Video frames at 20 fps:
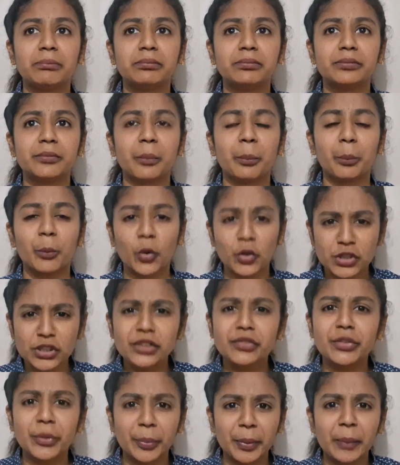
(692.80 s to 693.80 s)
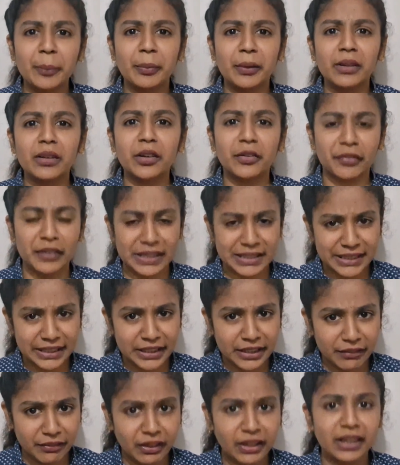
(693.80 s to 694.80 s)
most of the people are facing
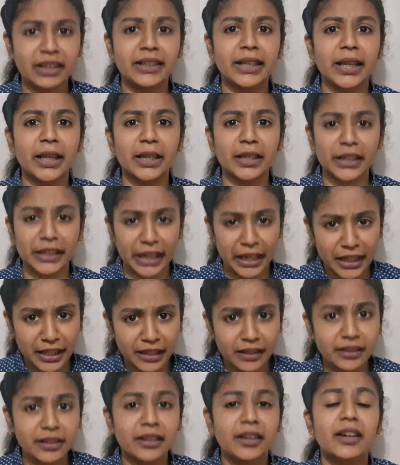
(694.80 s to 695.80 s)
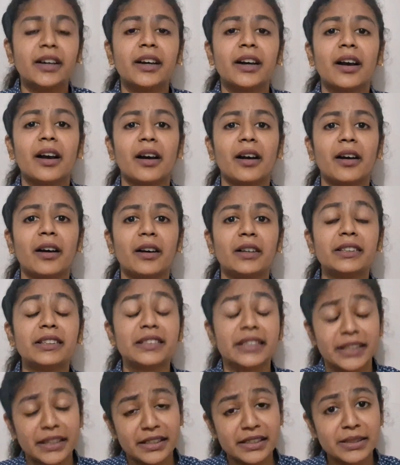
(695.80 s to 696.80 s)
difficulty in reading the
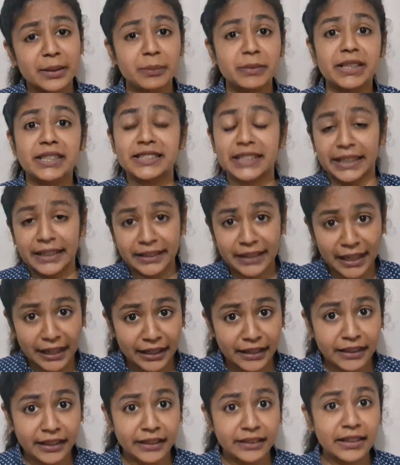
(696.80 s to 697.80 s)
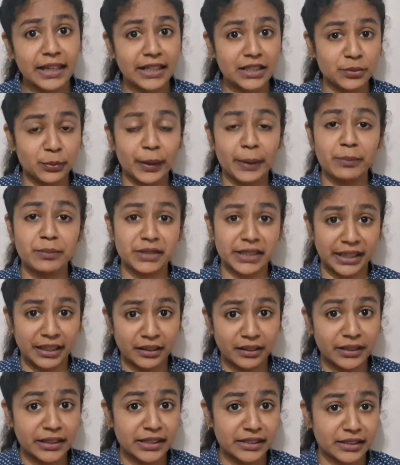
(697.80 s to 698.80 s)
theory subjects entire day. That's why I'm
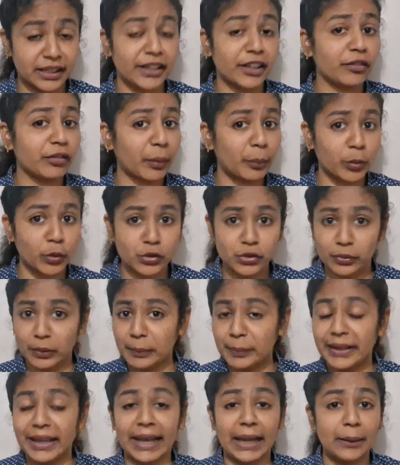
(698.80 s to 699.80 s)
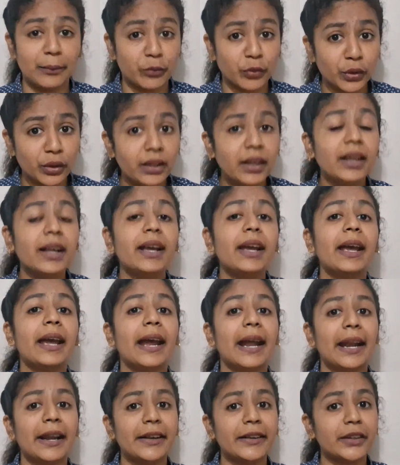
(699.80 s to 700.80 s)
saying this kind of approach will be helpful.
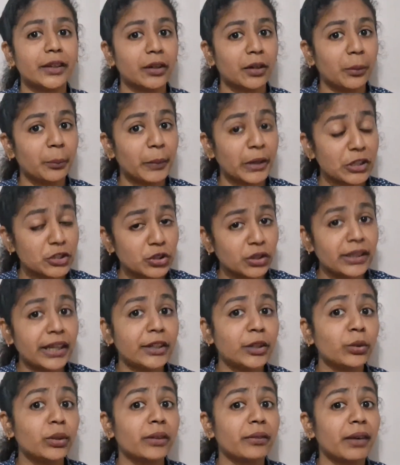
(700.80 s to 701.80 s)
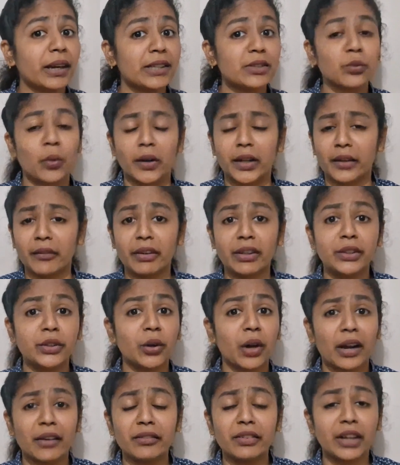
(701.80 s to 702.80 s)
And make sure that you revise whatever you
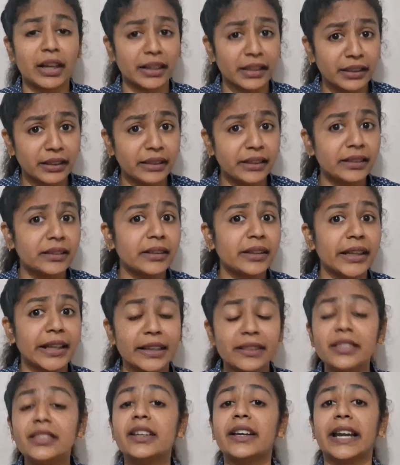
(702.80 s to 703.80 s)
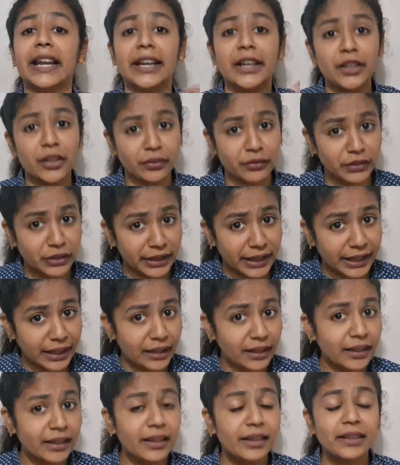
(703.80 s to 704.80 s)
have done in the end of the
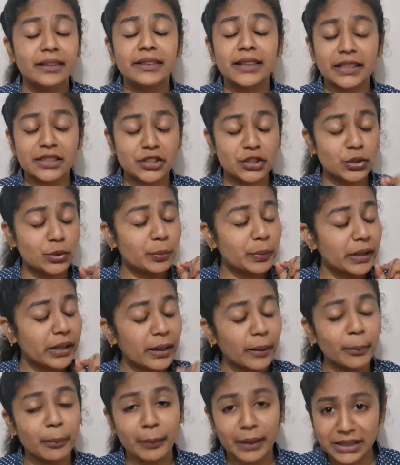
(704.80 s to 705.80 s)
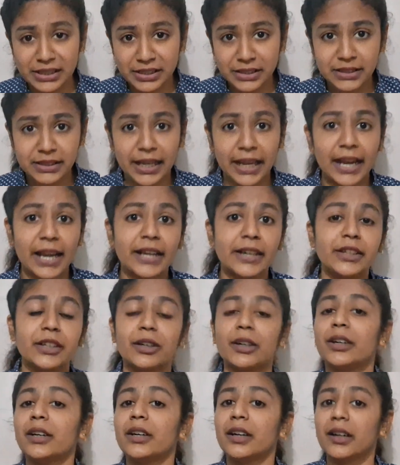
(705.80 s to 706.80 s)
day. This should be a must. And
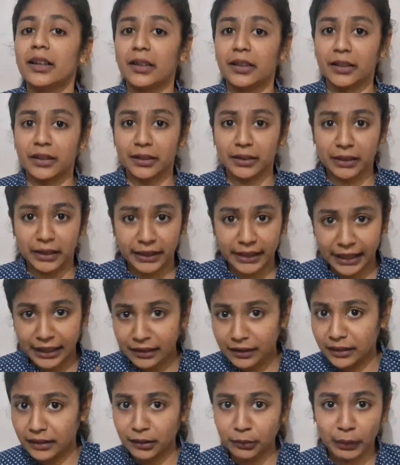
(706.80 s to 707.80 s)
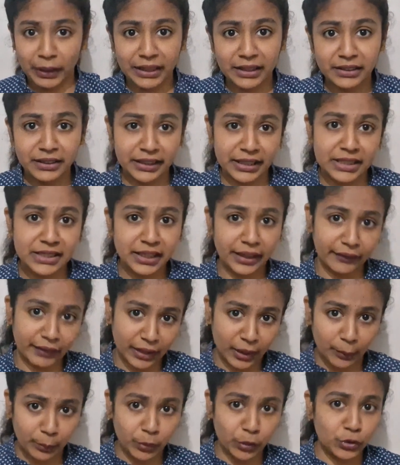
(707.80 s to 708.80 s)
again,
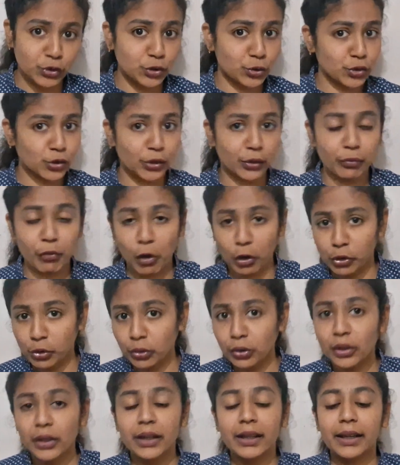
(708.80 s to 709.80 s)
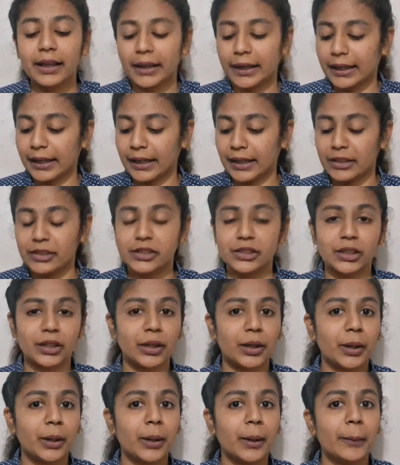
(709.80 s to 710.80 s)
137 approach you should follow. And
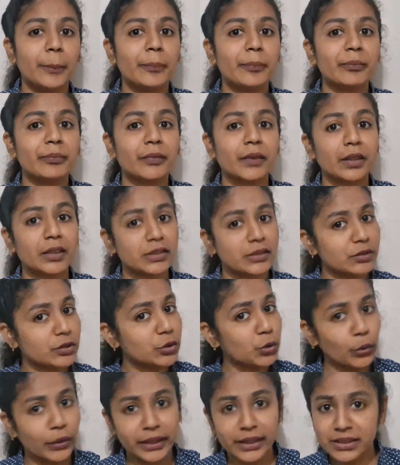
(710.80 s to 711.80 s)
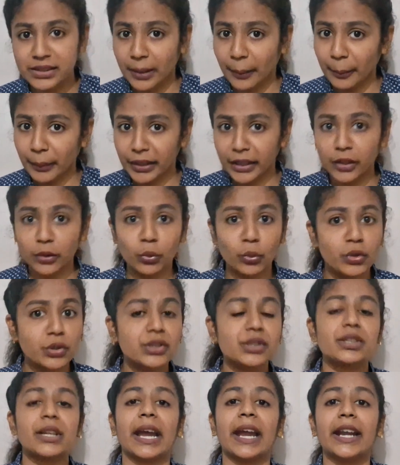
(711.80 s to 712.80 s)
doing a summary
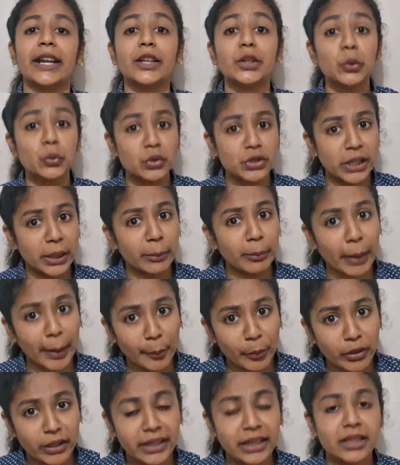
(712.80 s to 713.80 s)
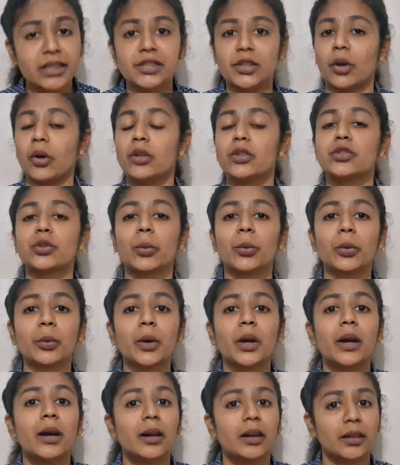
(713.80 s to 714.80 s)
notes and using mnemonics also
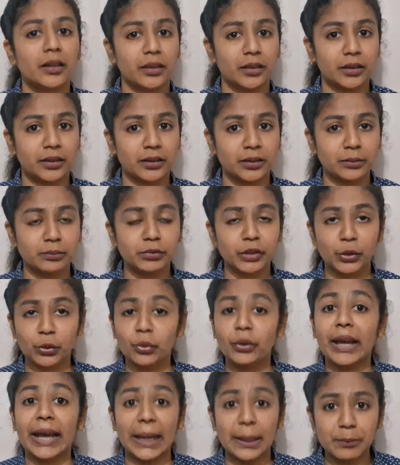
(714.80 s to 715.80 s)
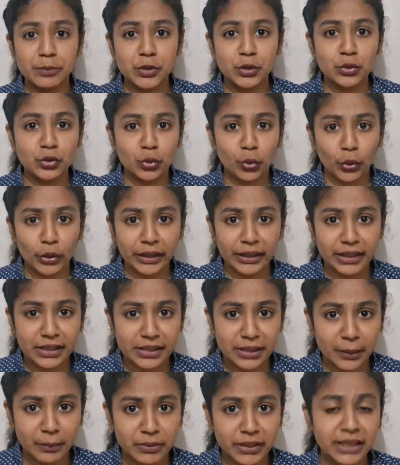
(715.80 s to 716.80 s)
helps you scoring the
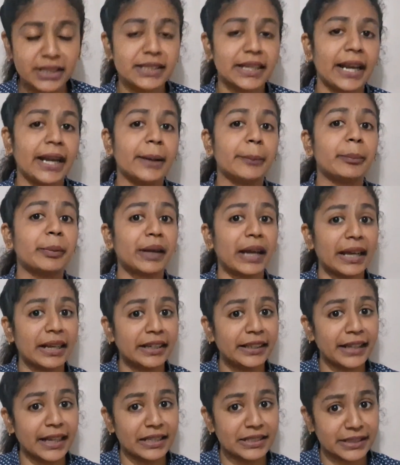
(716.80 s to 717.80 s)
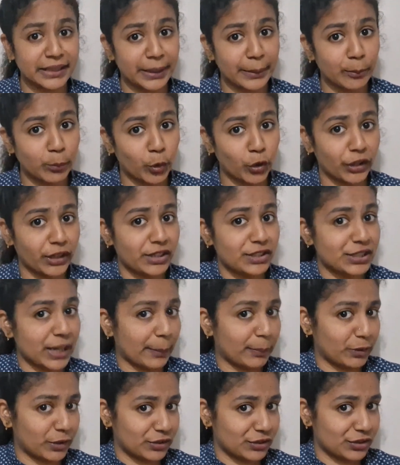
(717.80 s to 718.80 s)
subjects and prioritizing important
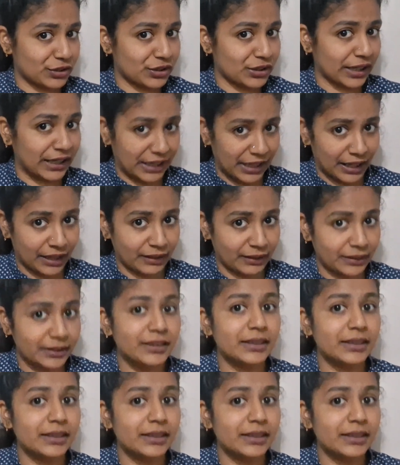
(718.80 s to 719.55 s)
chapters again